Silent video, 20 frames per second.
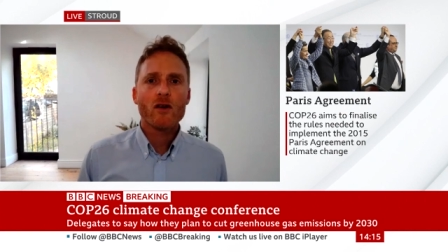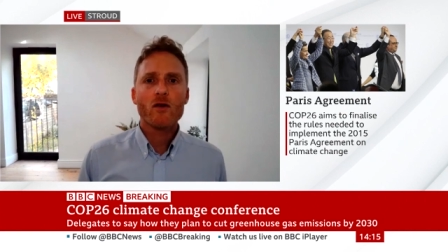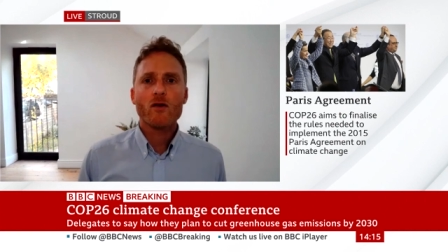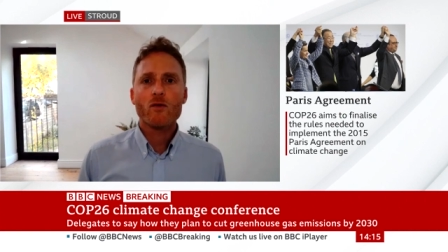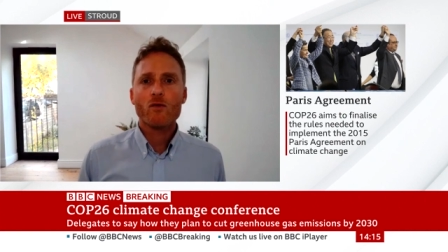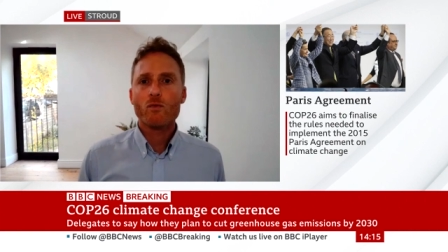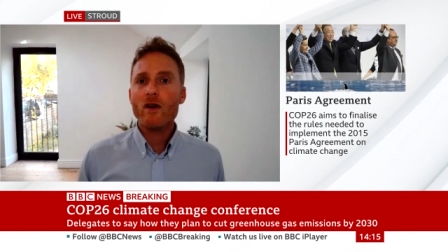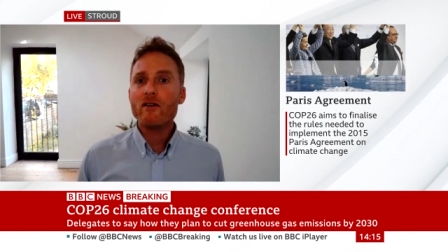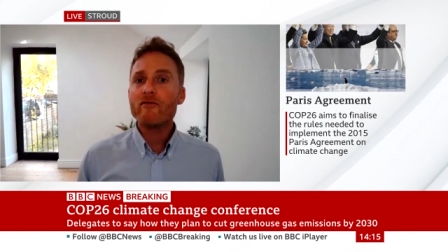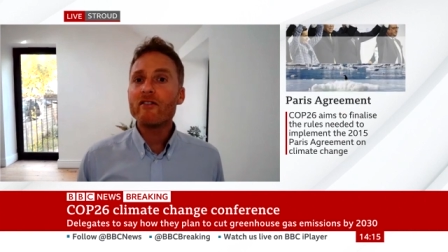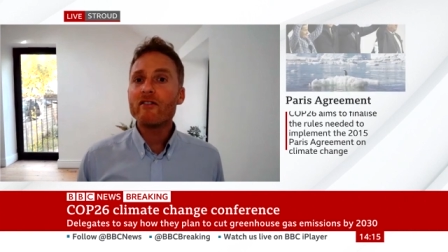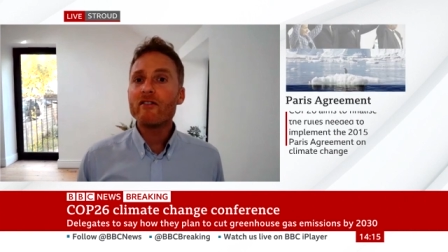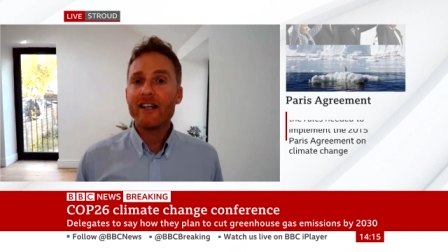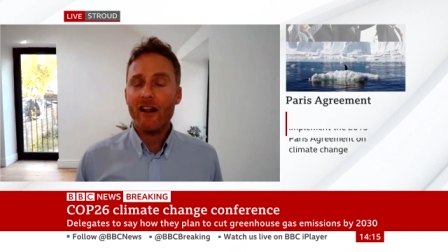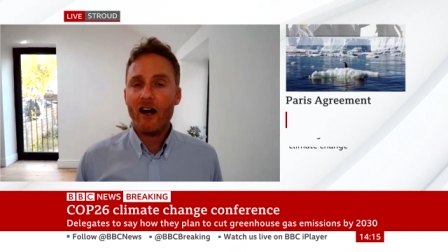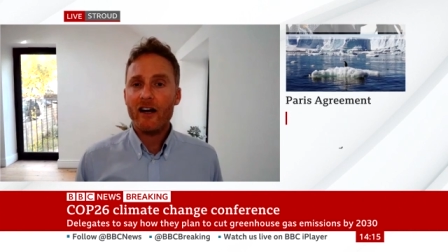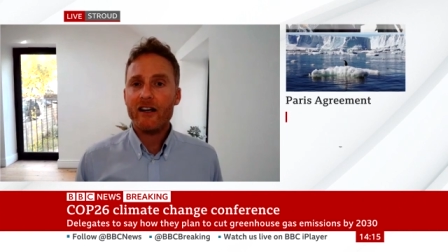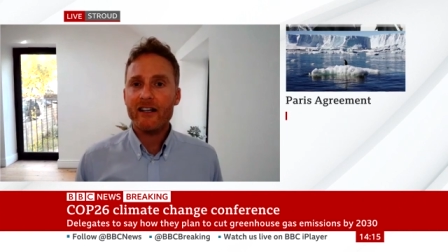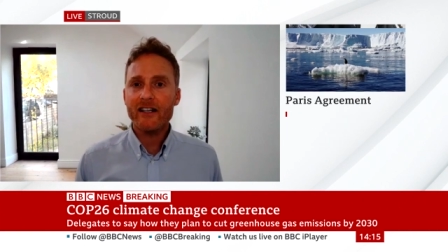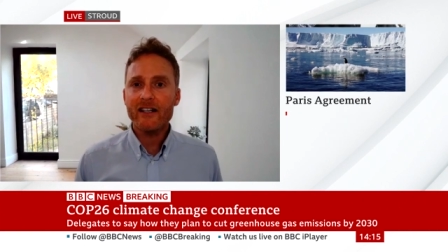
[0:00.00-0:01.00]
we're really
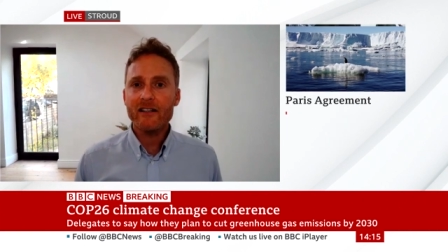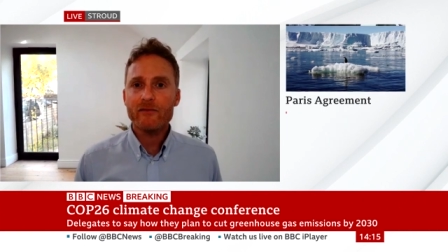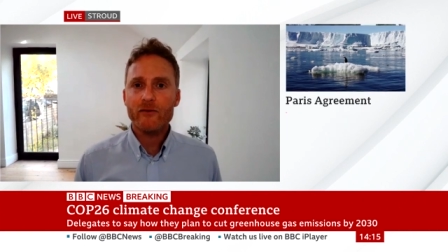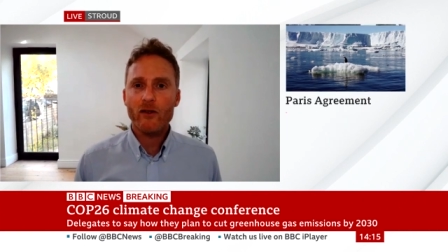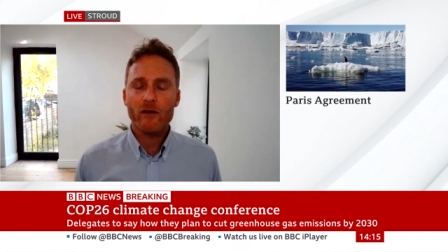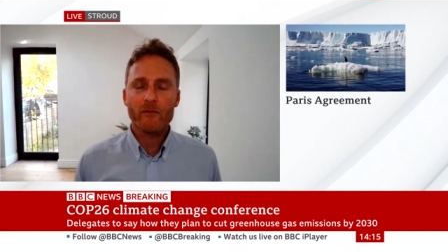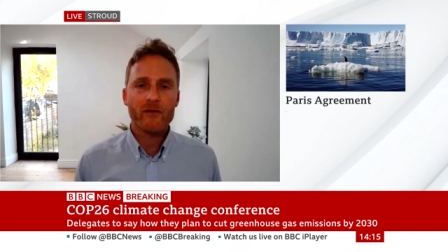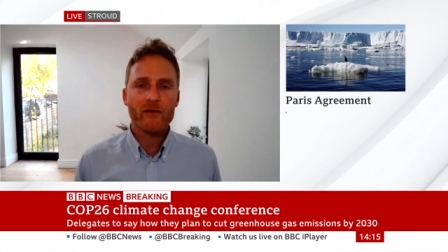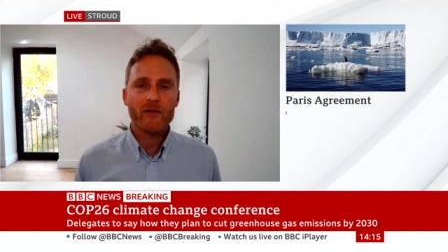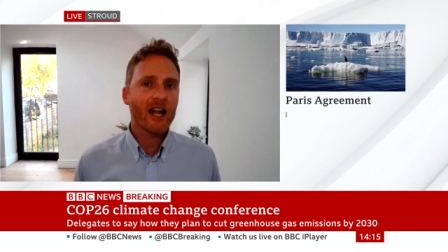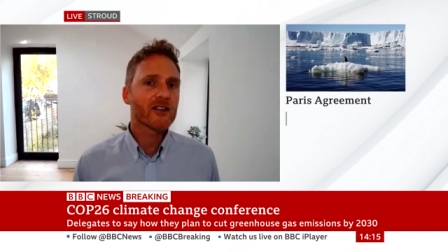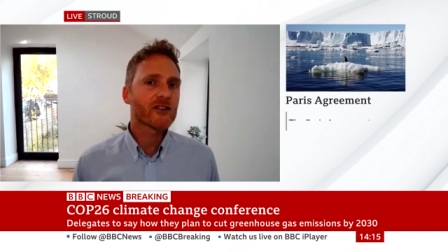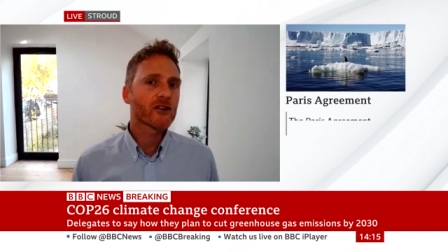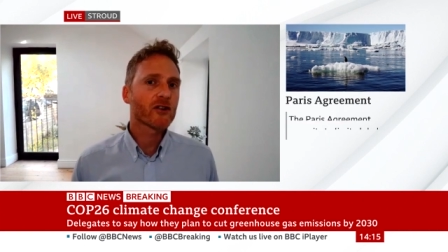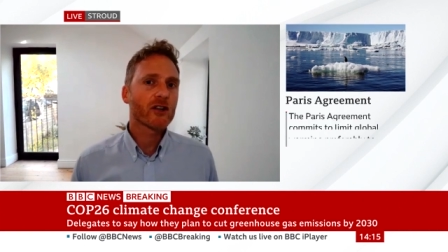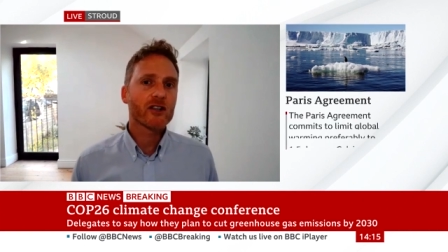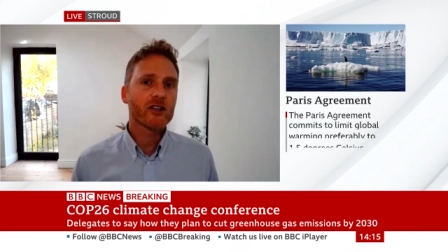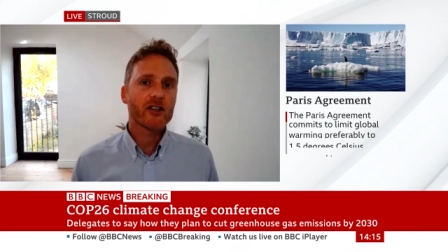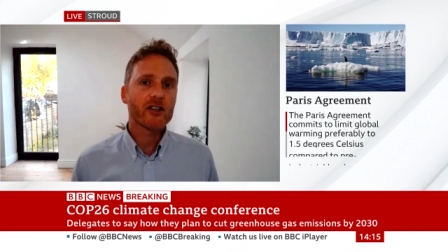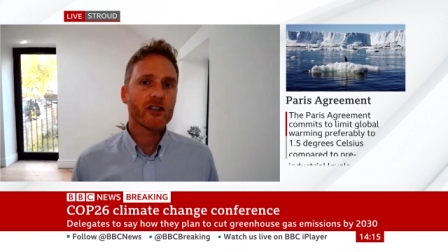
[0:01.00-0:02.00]
lucky that
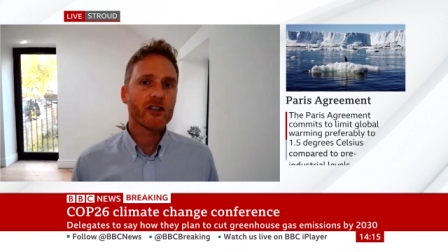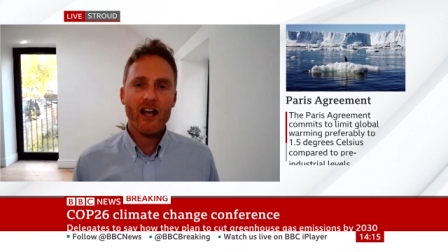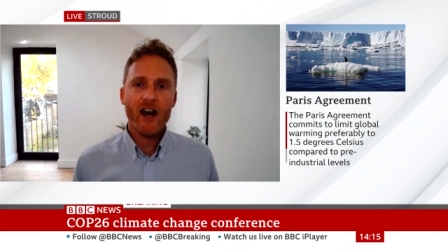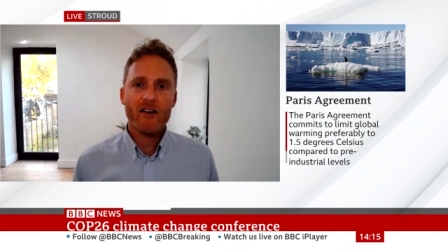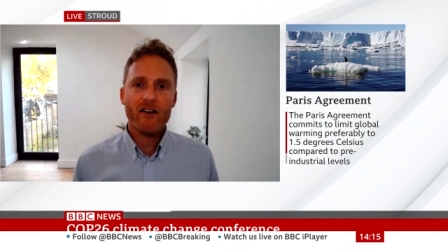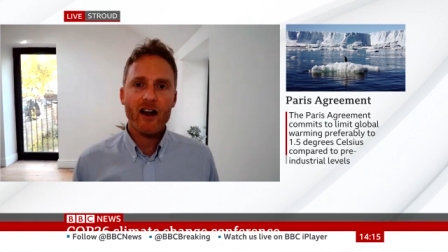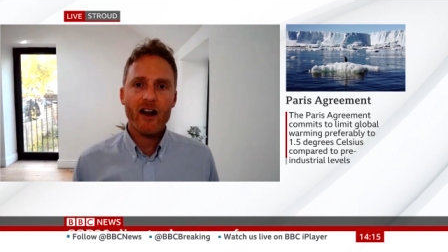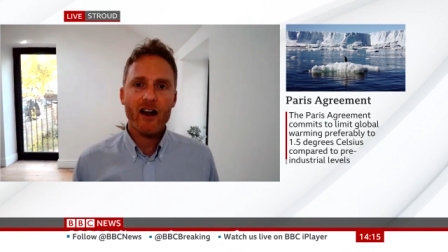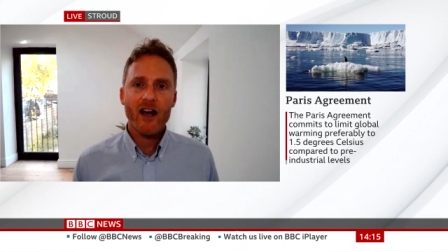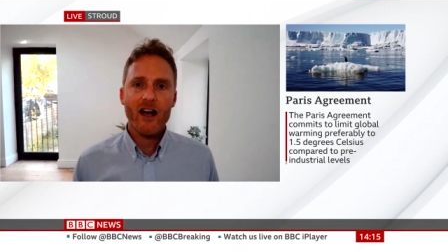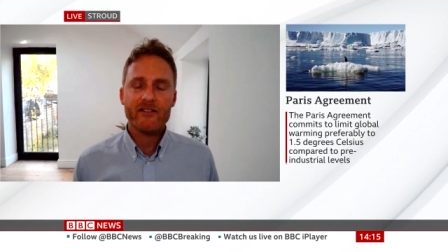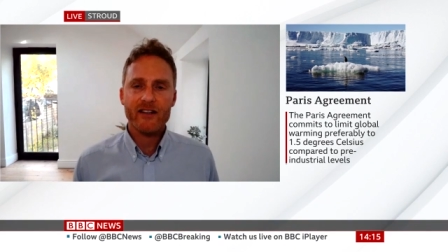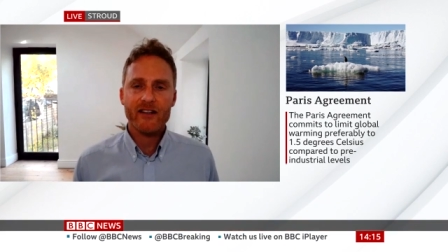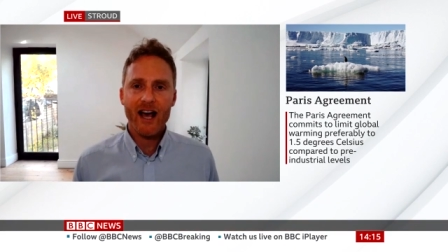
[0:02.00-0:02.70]
Antonio Guterres,